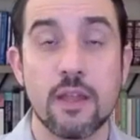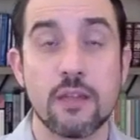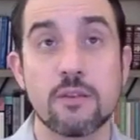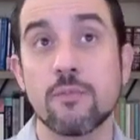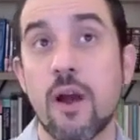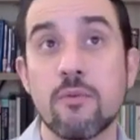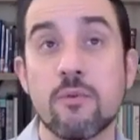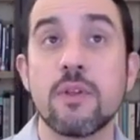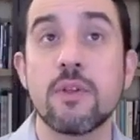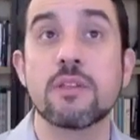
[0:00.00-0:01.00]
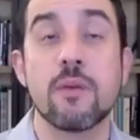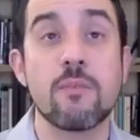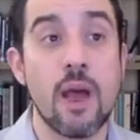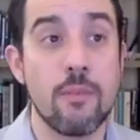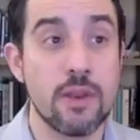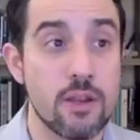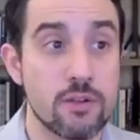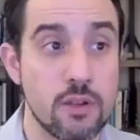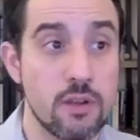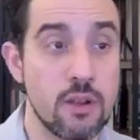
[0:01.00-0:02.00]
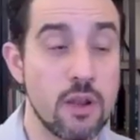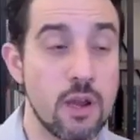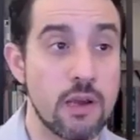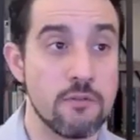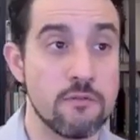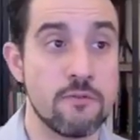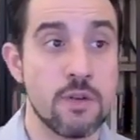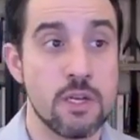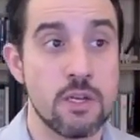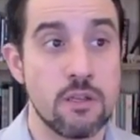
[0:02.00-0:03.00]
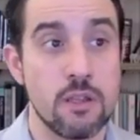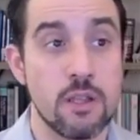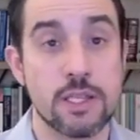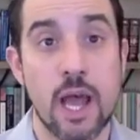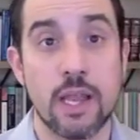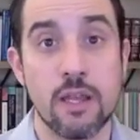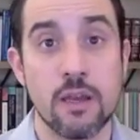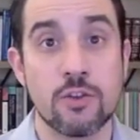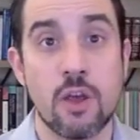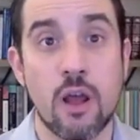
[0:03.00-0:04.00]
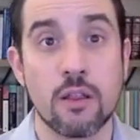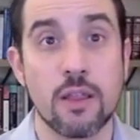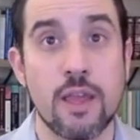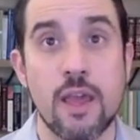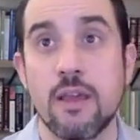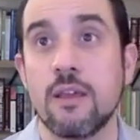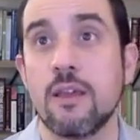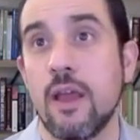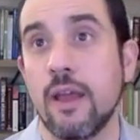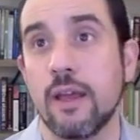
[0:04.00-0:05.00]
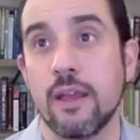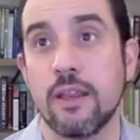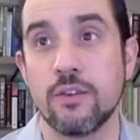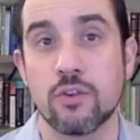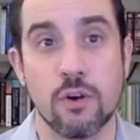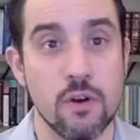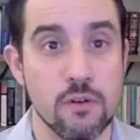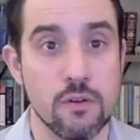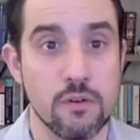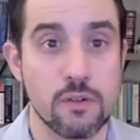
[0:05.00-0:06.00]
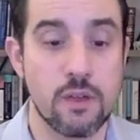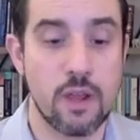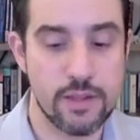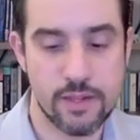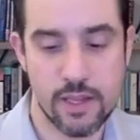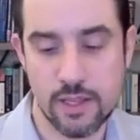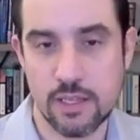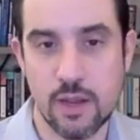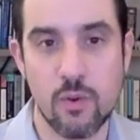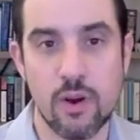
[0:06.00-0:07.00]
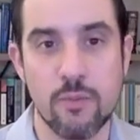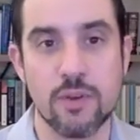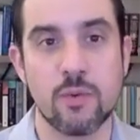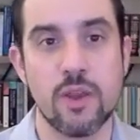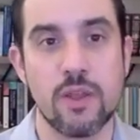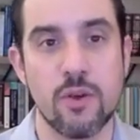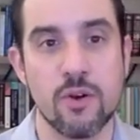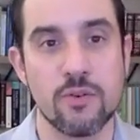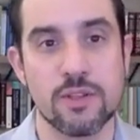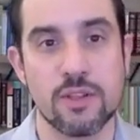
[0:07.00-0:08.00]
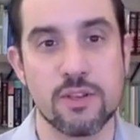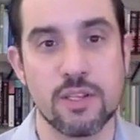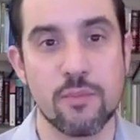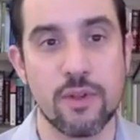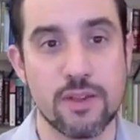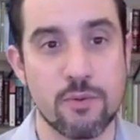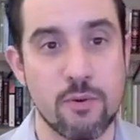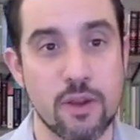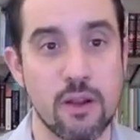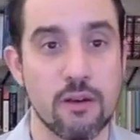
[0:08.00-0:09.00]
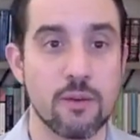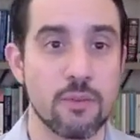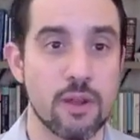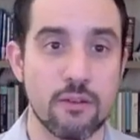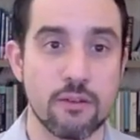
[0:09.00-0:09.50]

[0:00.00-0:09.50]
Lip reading: answer probably is some combination of lasagna, chocolate cake, and churros. I'd say that somewhere between those, there's some place where we can all come together.